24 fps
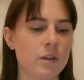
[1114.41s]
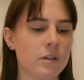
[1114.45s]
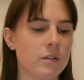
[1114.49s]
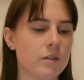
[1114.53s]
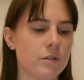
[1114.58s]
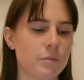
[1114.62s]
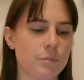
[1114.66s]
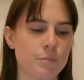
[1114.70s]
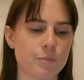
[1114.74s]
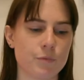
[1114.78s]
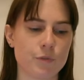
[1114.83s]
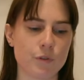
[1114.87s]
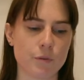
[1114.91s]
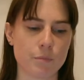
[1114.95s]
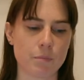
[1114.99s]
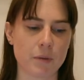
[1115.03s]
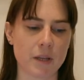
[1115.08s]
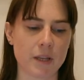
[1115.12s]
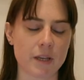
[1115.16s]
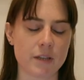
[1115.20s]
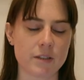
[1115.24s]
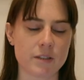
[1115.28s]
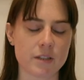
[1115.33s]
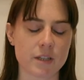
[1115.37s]
The
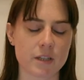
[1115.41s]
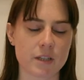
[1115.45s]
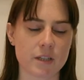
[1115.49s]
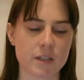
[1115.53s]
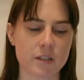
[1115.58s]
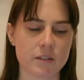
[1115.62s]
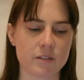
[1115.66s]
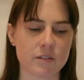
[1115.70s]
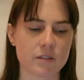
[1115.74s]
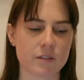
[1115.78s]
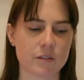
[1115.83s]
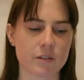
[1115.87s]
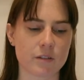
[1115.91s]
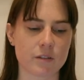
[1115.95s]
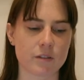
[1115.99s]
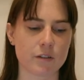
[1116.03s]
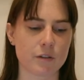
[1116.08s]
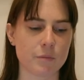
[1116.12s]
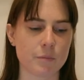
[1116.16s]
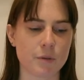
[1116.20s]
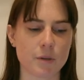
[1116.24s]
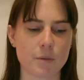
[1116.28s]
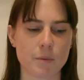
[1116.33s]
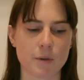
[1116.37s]
plane tickets are
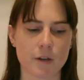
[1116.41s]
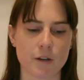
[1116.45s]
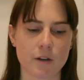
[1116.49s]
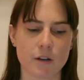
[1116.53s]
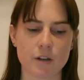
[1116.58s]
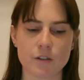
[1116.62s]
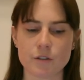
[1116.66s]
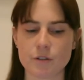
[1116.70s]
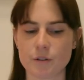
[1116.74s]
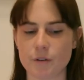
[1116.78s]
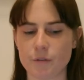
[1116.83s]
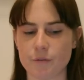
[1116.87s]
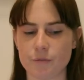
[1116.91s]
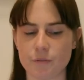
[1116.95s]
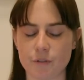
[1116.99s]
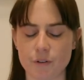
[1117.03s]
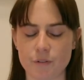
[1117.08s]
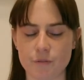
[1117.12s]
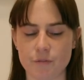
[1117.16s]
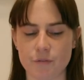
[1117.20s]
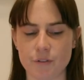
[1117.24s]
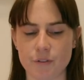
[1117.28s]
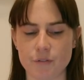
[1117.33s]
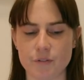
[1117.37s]
gonna be about $100
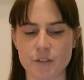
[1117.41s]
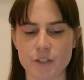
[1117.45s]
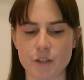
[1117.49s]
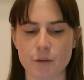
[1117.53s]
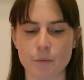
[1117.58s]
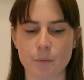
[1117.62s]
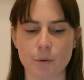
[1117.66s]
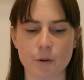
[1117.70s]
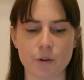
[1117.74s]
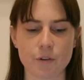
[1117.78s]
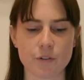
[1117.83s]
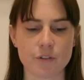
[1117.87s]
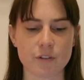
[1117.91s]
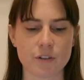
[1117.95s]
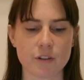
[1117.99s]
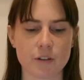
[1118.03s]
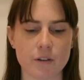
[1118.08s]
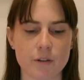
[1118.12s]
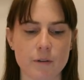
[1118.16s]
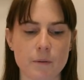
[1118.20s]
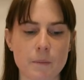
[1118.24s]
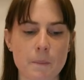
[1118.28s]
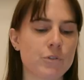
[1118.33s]
for 50 a person.